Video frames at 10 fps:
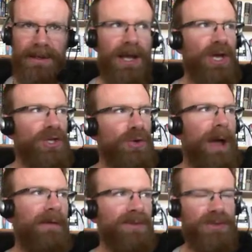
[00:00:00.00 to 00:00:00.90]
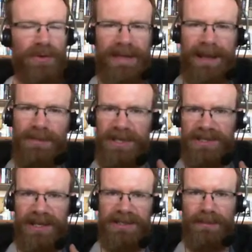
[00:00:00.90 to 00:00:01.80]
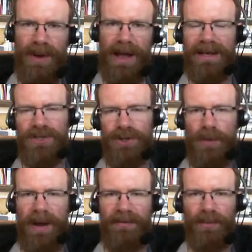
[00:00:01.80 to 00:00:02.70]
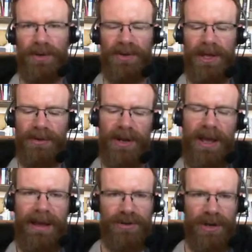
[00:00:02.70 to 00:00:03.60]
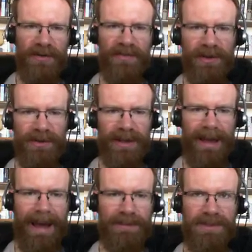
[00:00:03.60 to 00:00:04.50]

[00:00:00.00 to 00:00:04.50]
You have to sort of keep these things in mind as you go back from one to the other and try to fill in the gaps.